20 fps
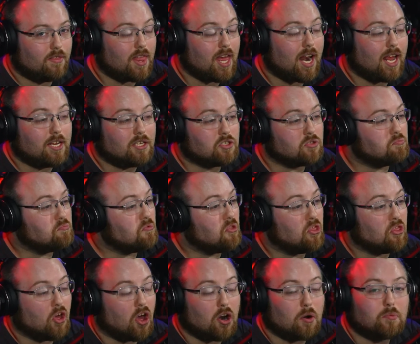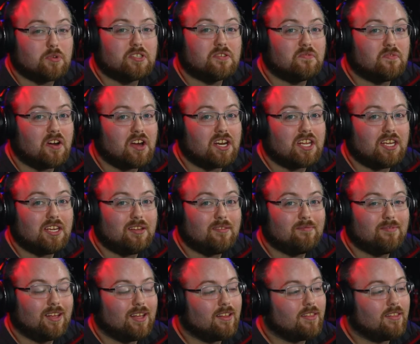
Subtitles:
that I just thought it was funny